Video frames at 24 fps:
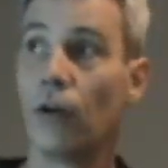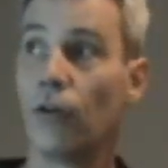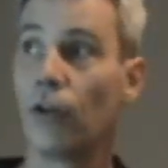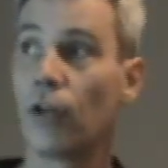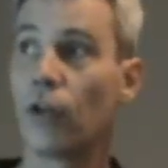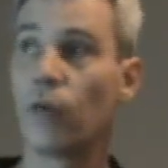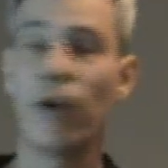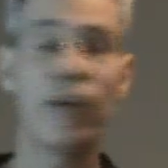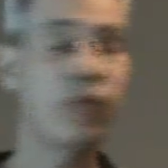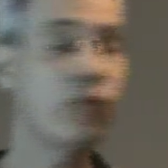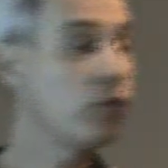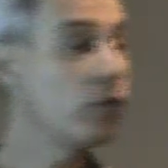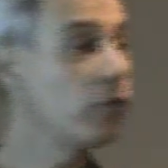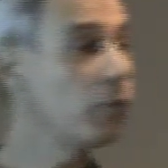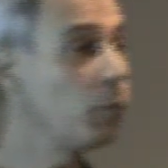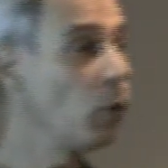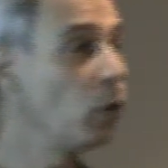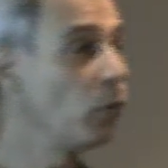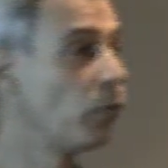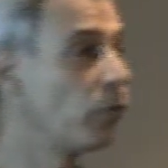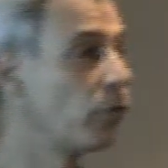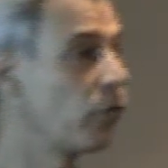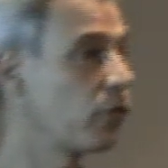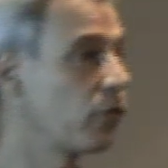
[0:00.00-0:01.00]
Request
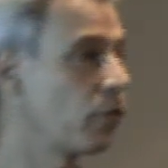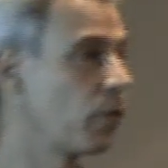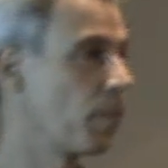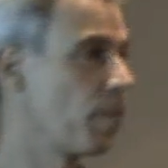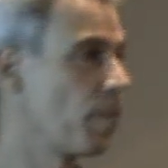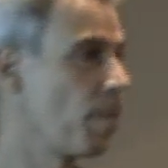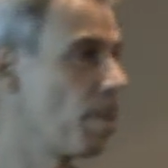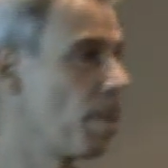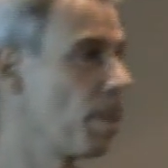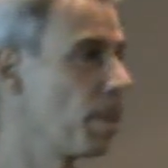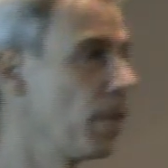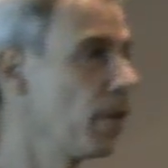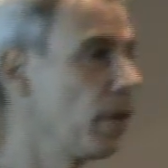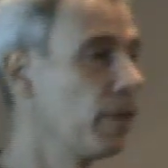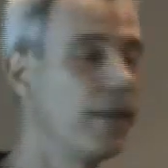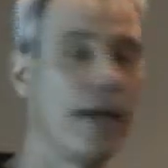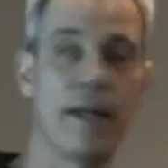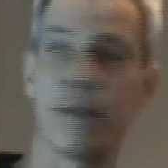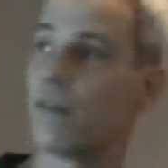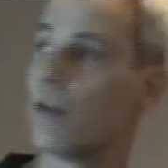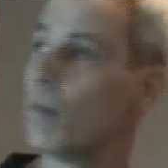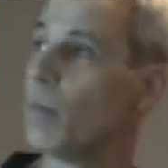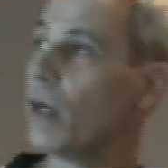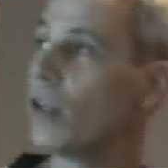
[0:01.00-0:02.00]
response.
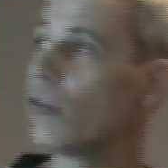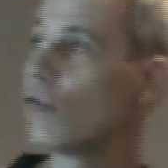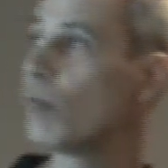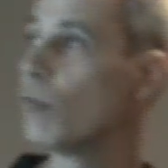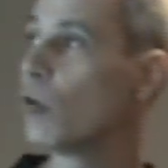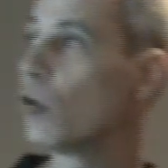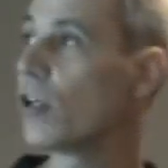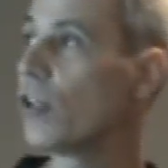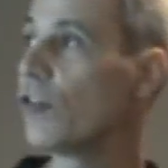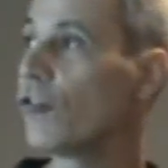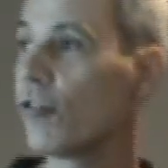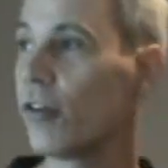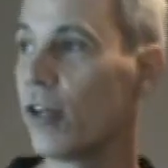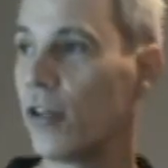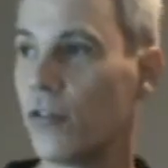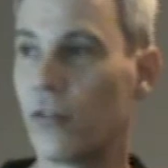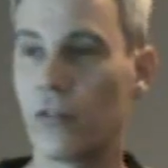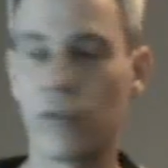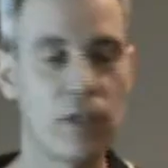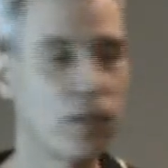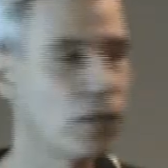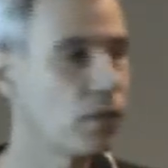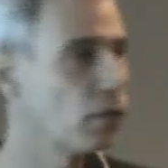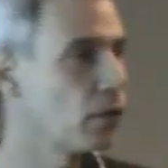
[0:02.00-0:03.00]
That's a much more
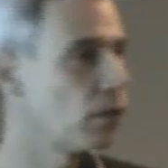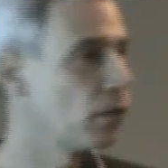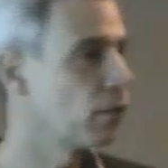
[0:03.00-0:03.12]
interesting